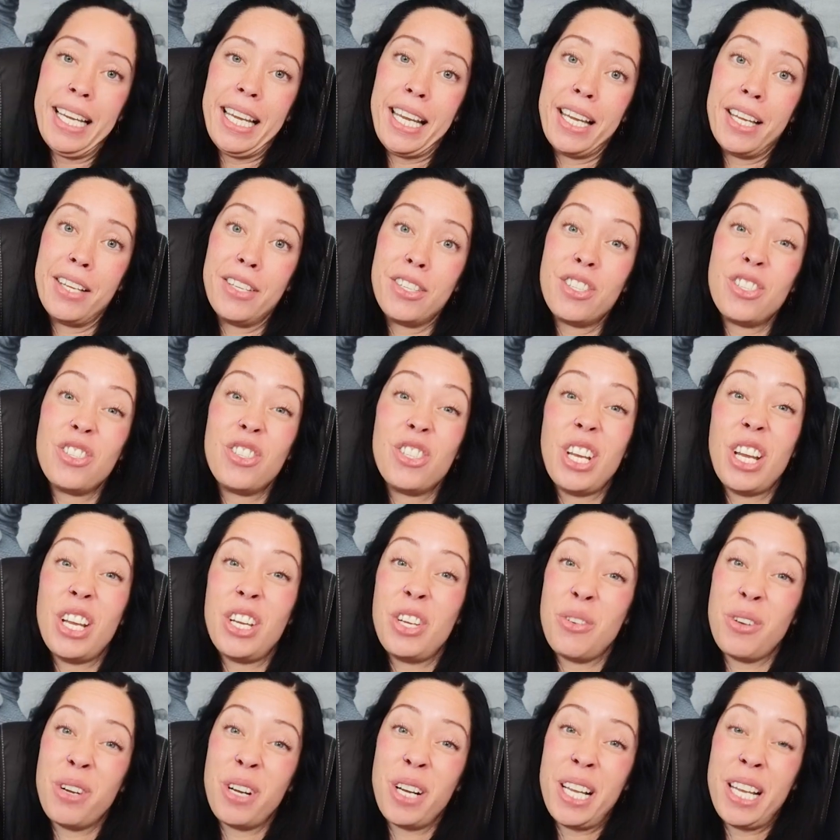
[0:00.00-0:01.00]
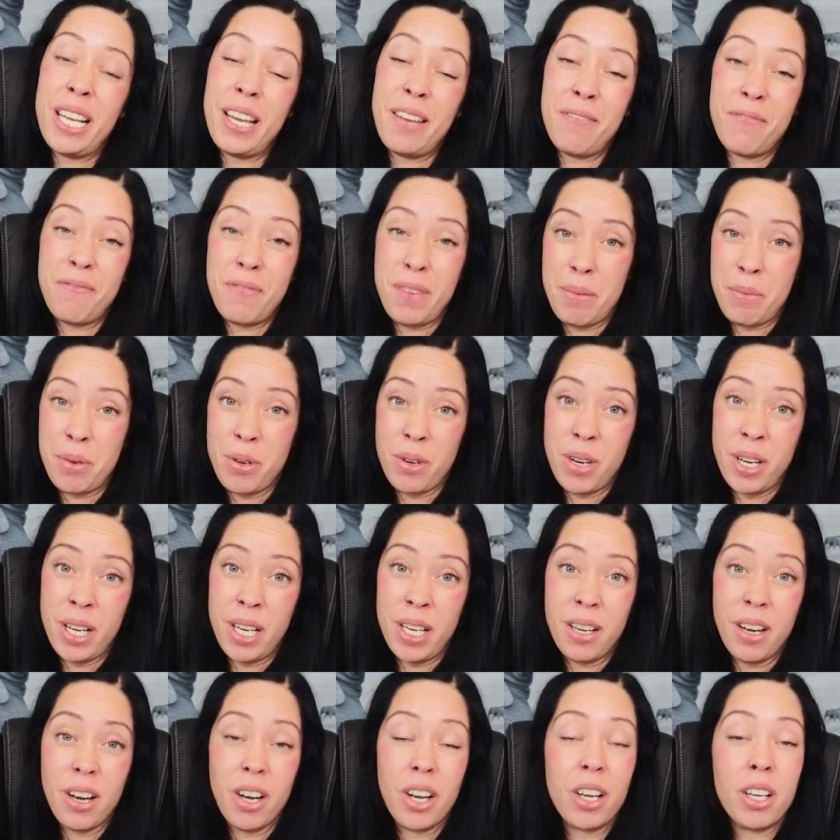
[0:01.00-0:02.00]
And January and
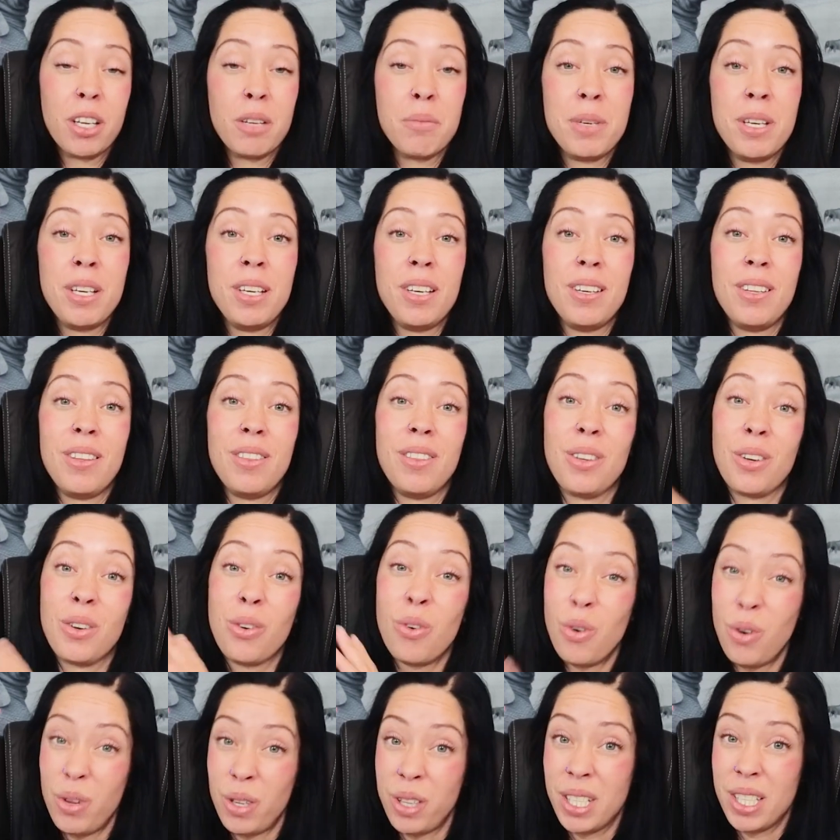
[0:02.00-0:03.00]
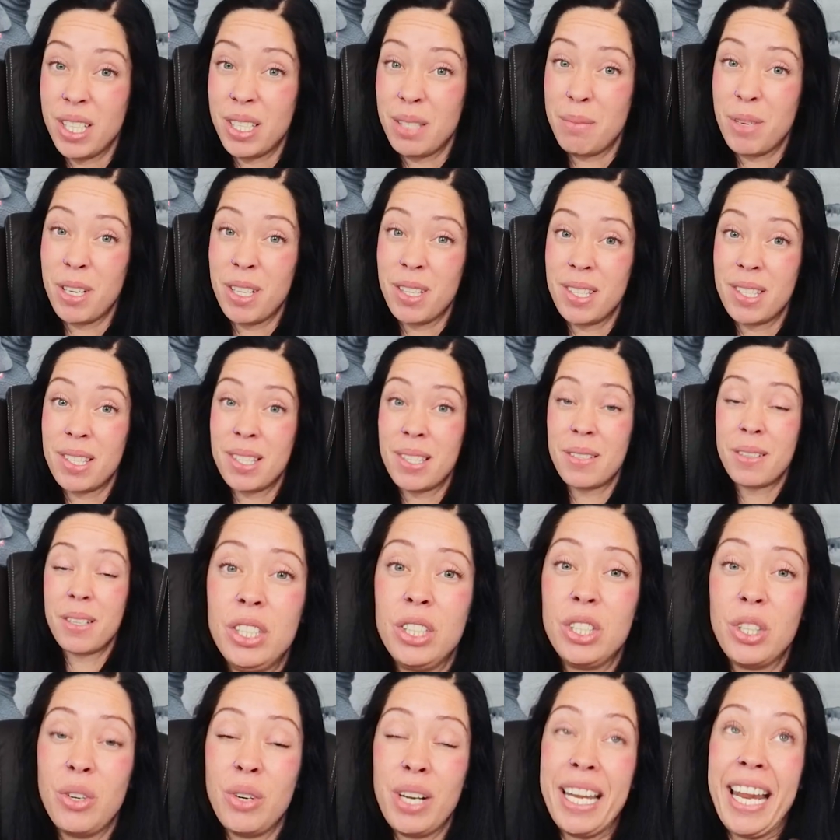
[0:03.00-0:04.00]
February are going to be the coldest months.
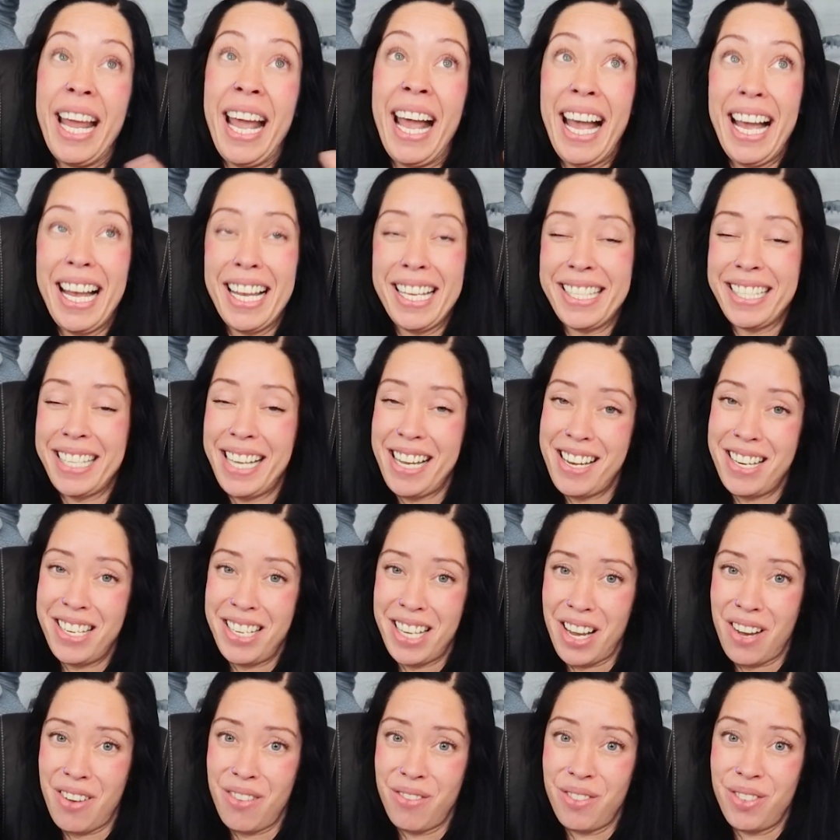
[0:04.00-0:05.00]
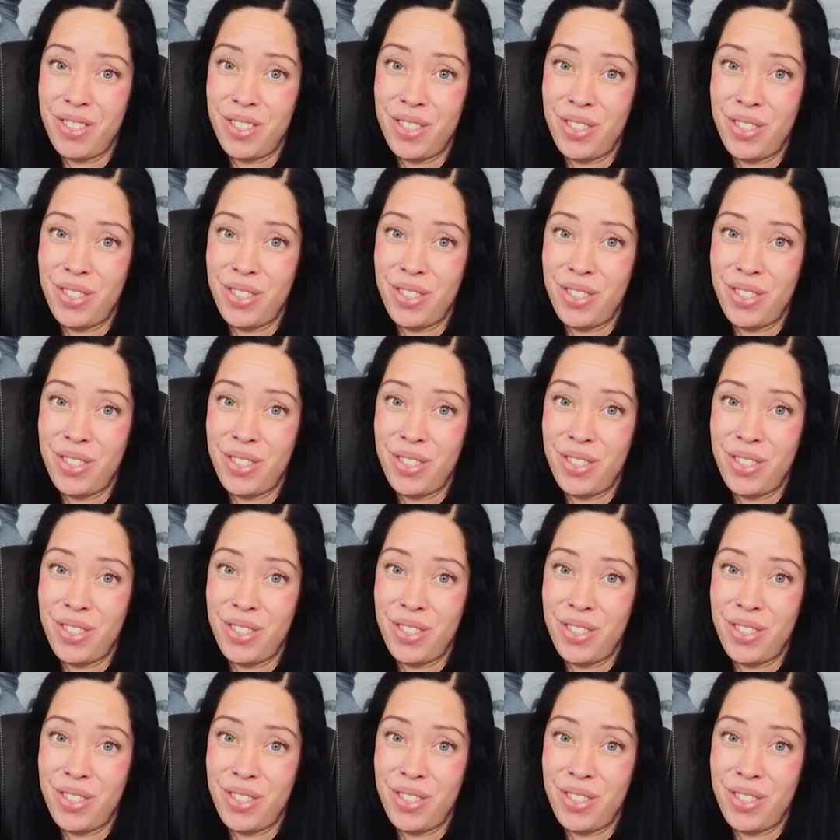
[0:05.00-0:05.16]
So it has gotten down